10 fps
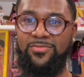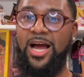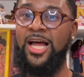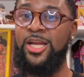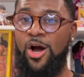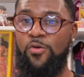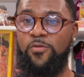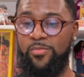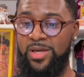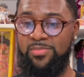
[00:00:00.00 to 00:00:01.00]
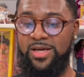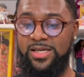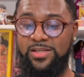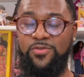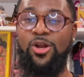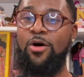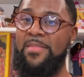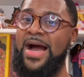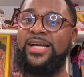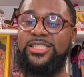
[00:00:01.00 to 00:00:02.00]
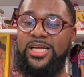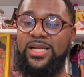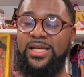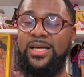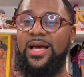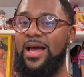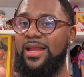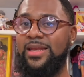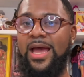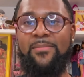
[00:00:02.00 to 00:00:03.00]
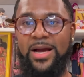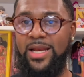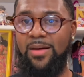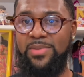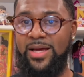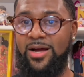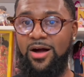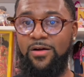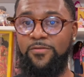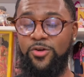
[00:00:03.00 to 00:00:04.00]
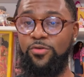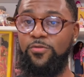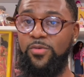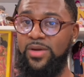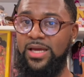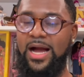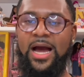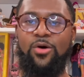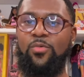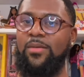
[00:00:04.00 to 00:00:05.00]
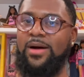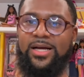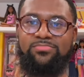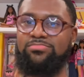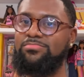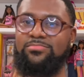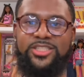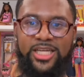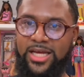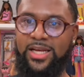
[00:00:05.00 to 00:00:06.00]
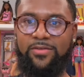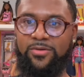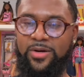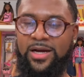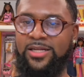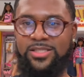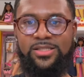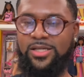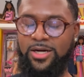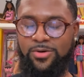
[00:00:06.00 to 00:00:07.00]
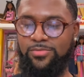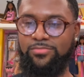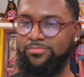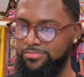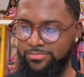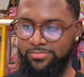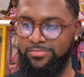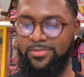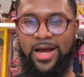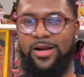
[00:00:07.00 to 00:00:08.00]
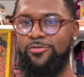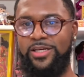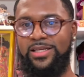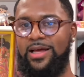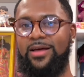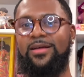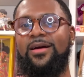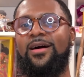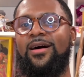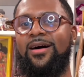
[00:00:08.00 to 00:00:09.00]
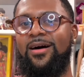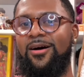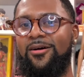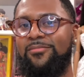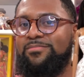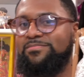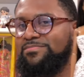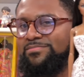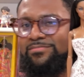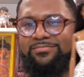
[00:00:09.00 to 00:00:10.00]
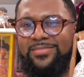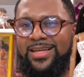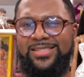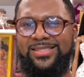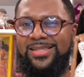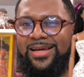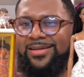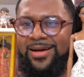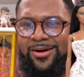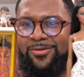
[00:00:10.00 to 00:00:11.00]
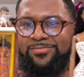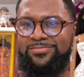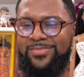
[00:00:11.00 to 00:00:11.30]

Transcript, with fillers: I know for me, because if you don't mind shedding, that might not be a con for you. For me, I don't want my shedding everywhere. I just don't. I don't need that. Um, it's just like, no.